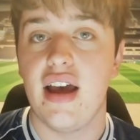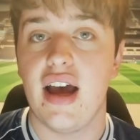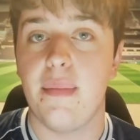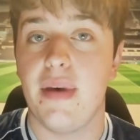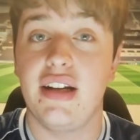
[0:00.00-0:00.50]

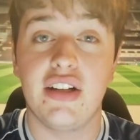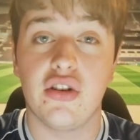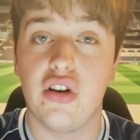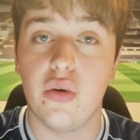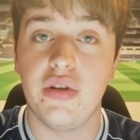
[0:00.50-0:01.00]
an
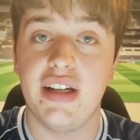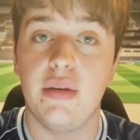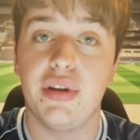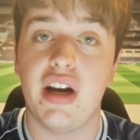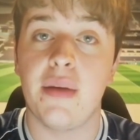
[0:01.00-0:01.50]
initial loan
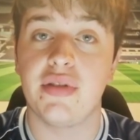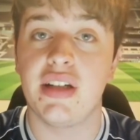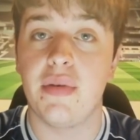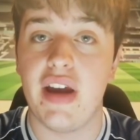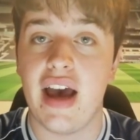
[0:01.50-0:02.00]
deal with an
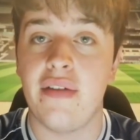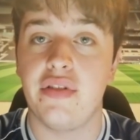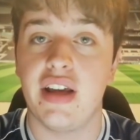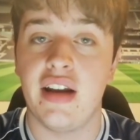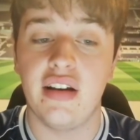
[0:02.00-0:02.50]
option to buy
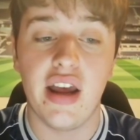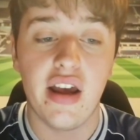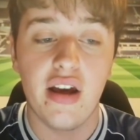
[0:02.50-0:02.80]
after that.